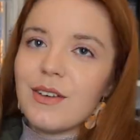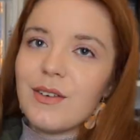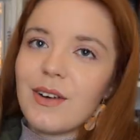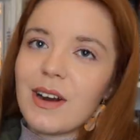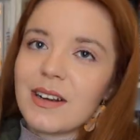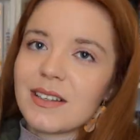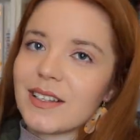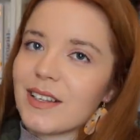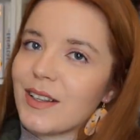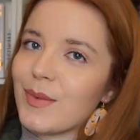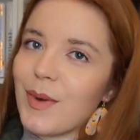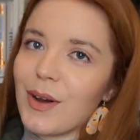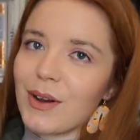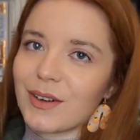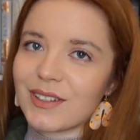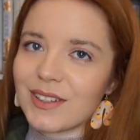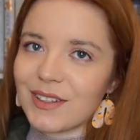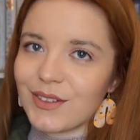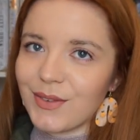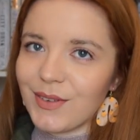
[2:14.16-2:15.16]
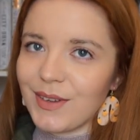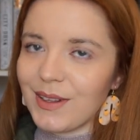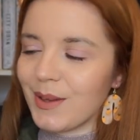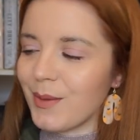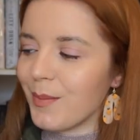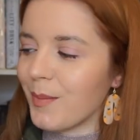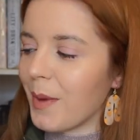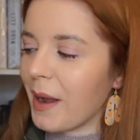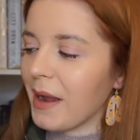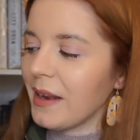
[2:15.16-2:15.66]
The rest of the box is
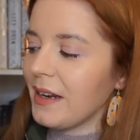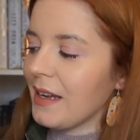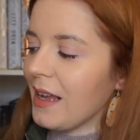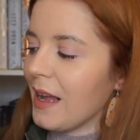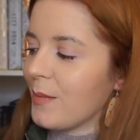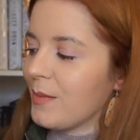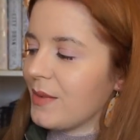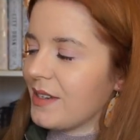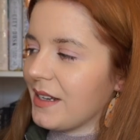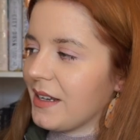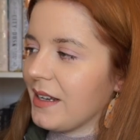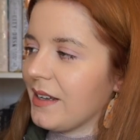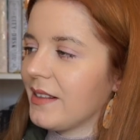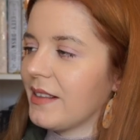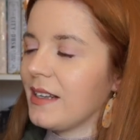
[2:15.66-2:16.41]
feeling mighty empty.